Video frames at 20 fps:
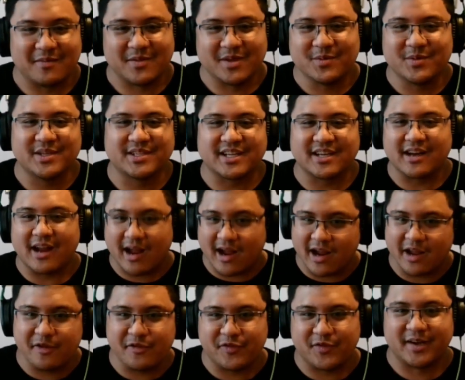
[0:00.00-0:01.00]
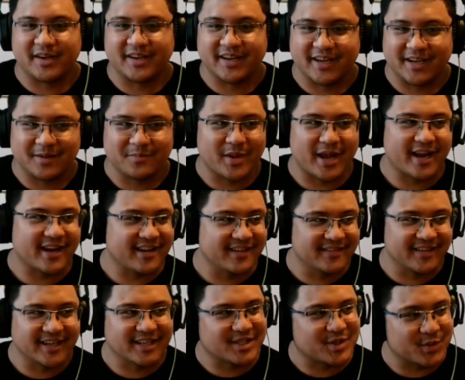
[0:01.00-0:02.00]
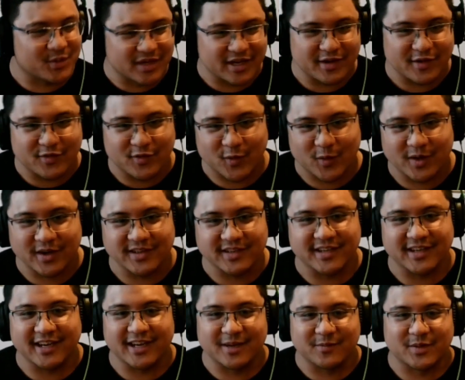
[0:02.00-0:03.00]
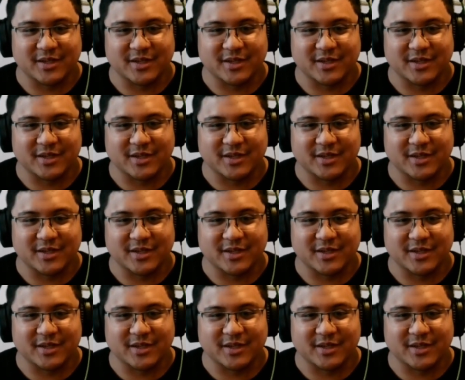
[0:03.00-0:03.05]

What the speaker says: It was on iFunny back in like 2014,